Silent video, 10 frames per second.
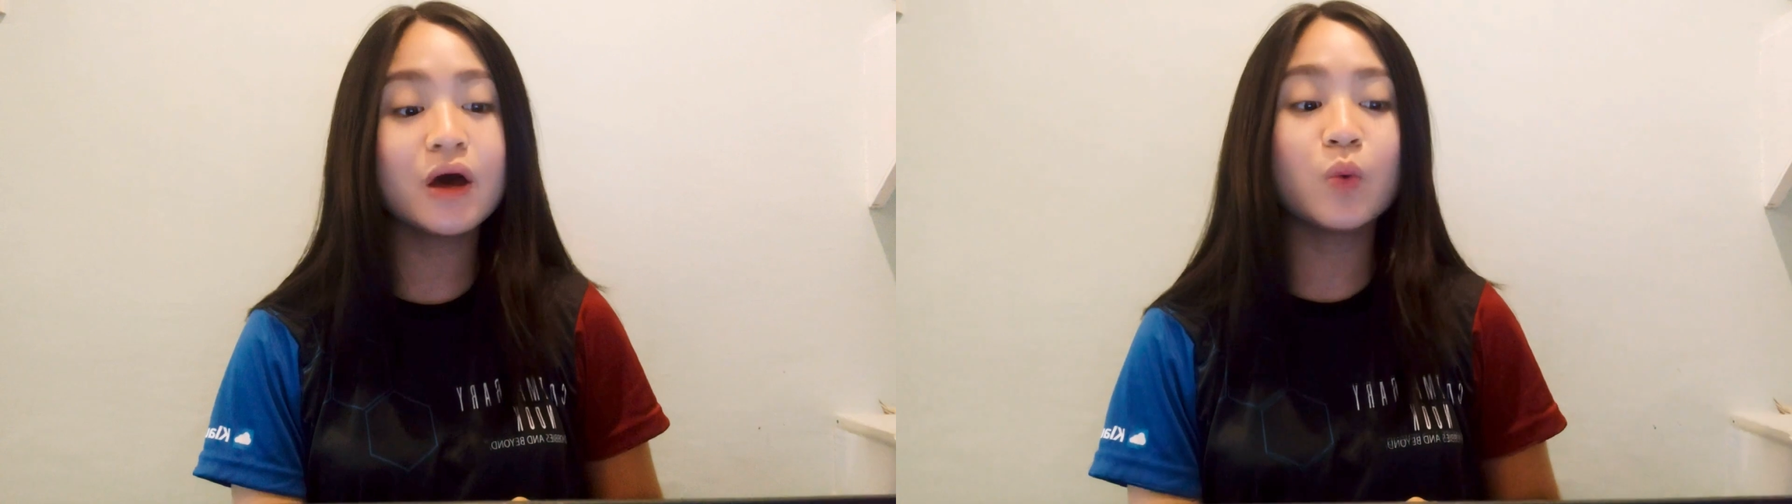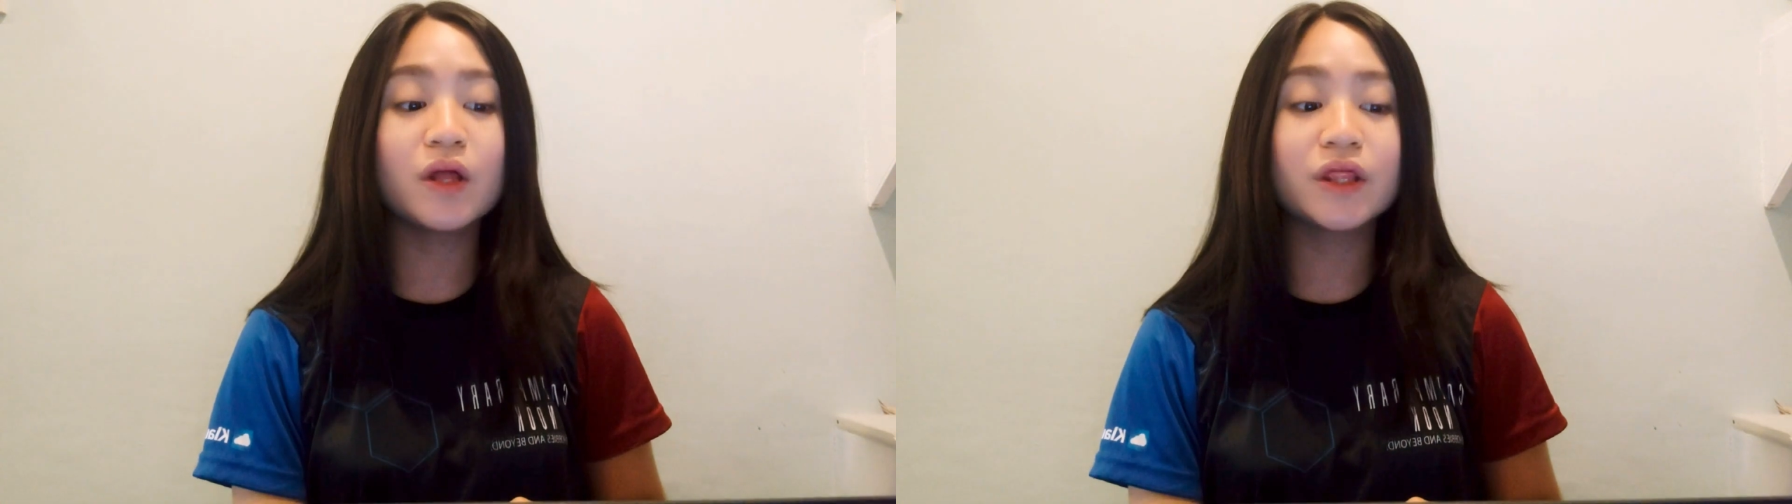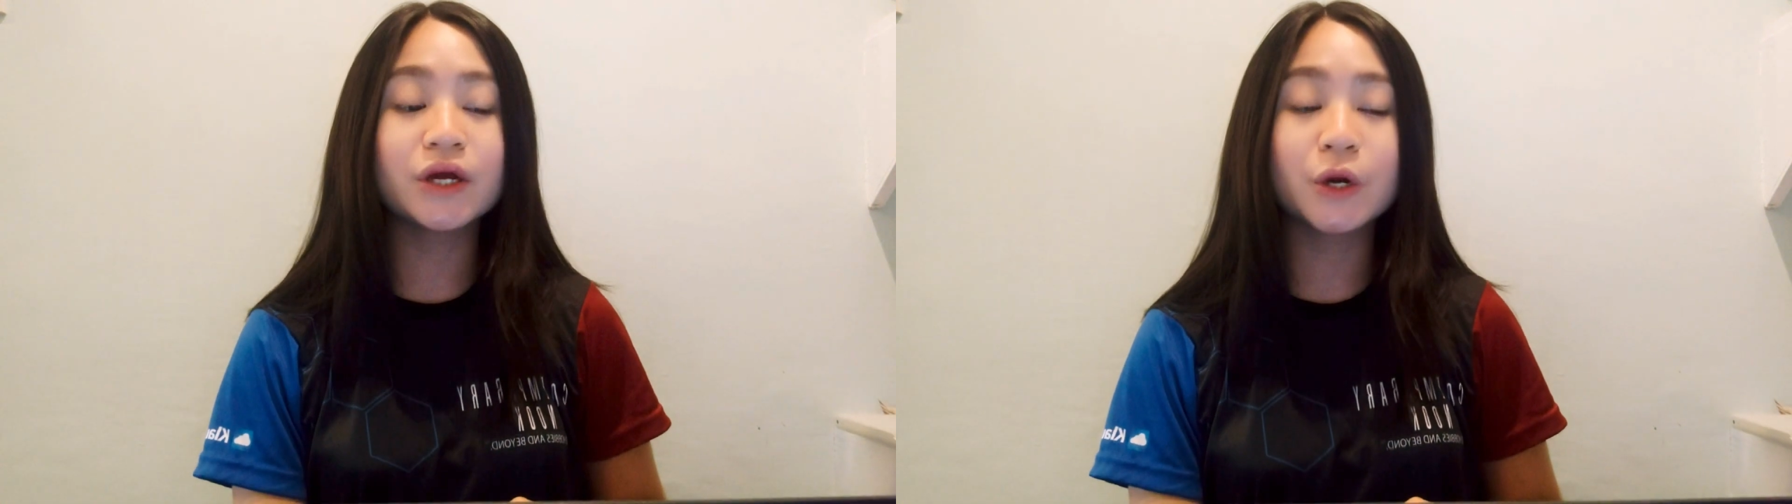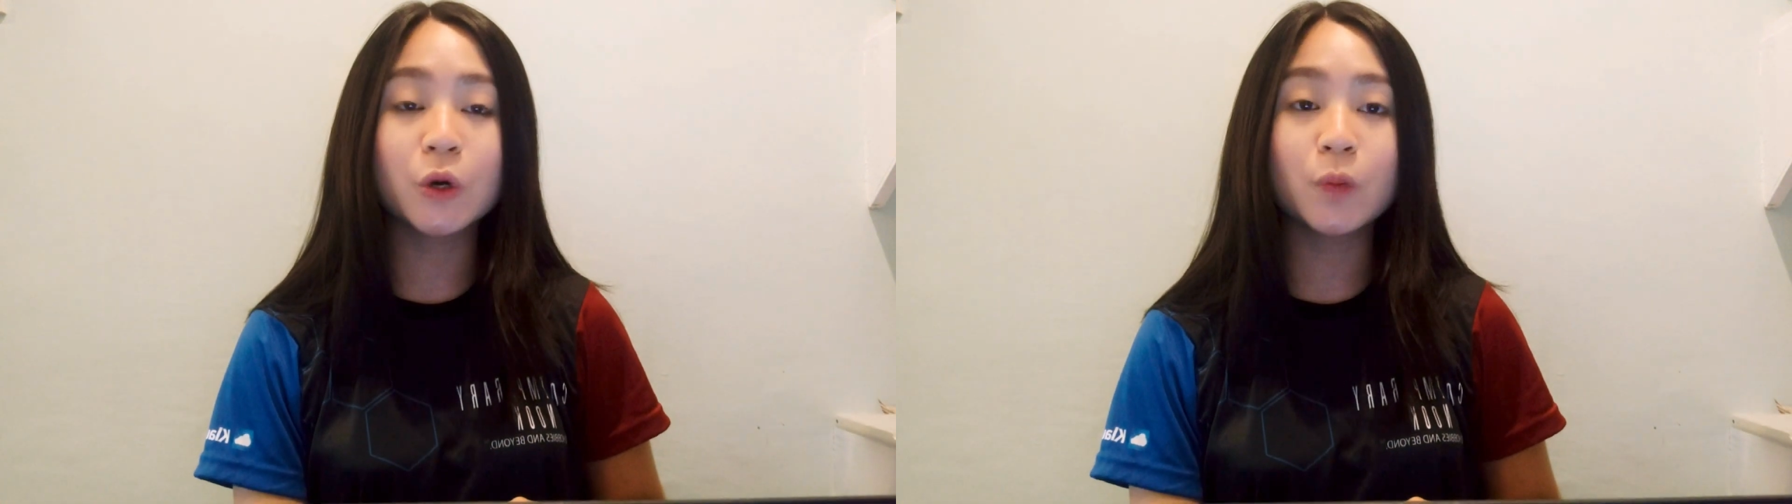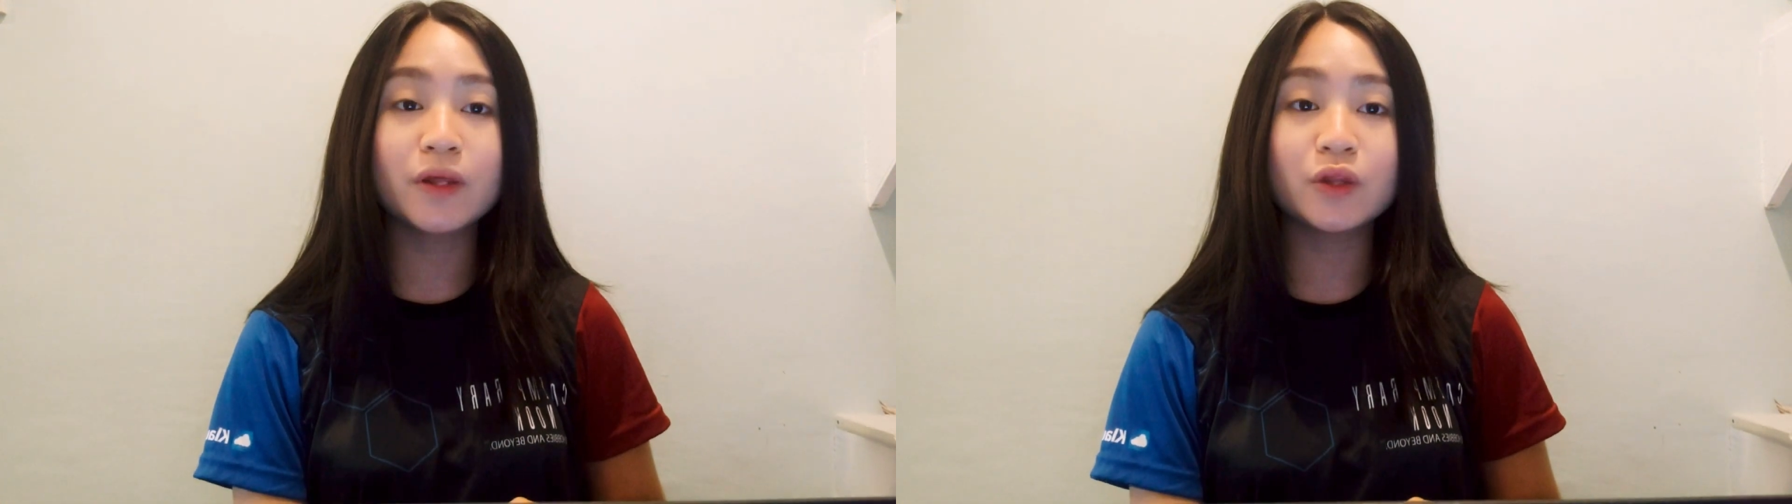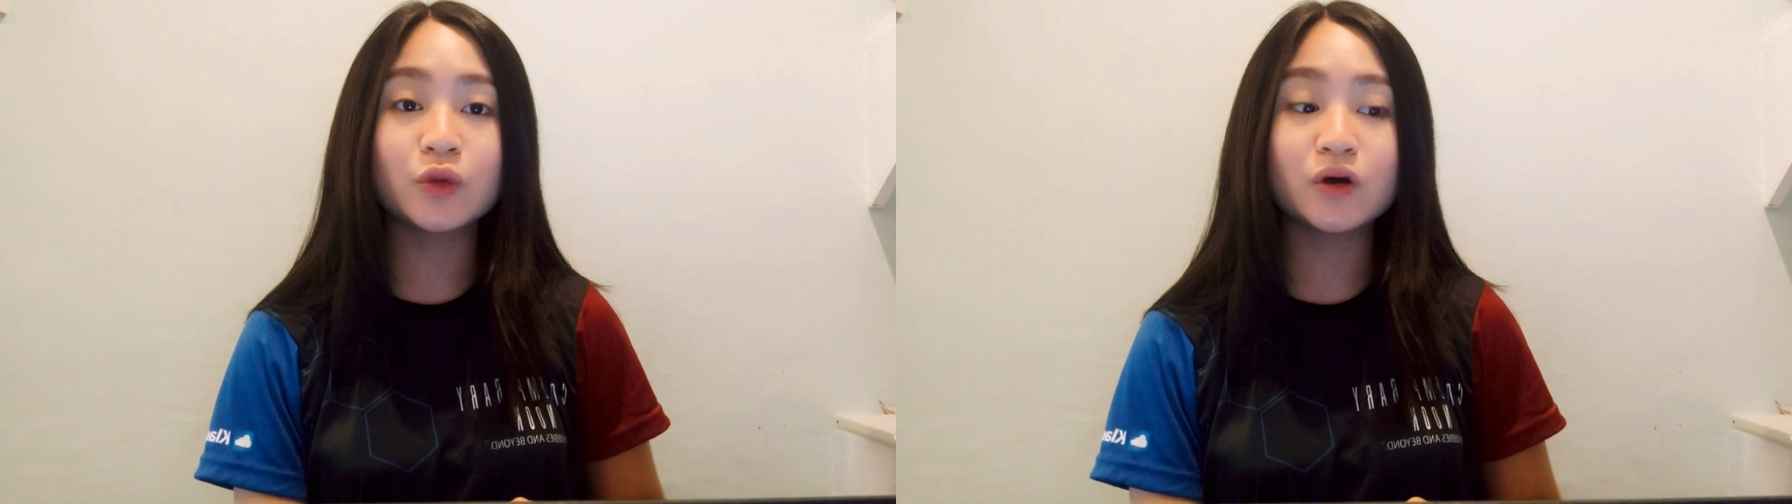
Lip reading: what they're hoping to